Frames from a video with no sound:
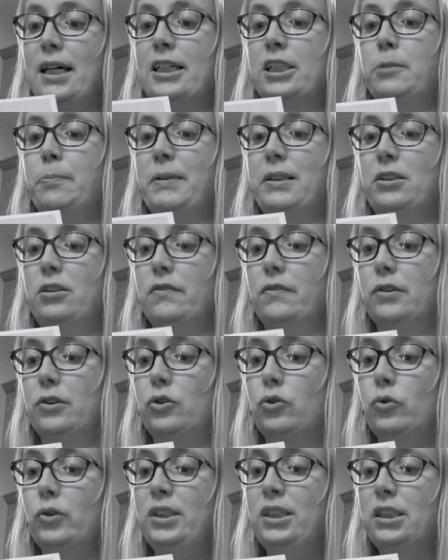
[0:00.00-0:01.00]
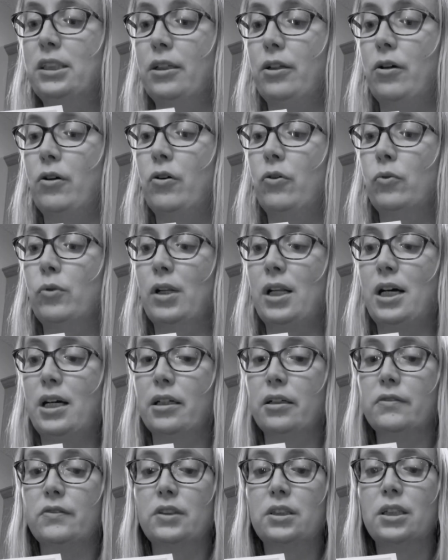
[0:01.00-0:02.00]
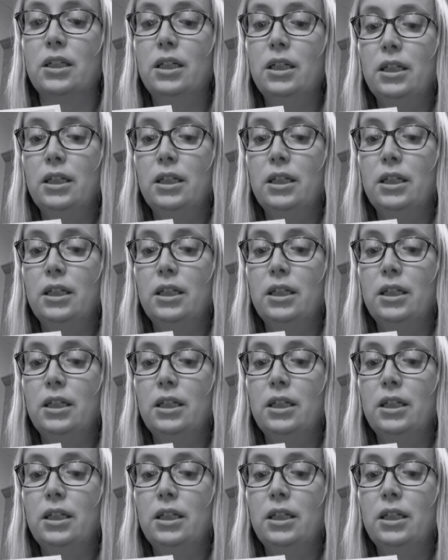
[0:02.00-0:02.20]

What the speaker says: aspects of the trees in our own lives.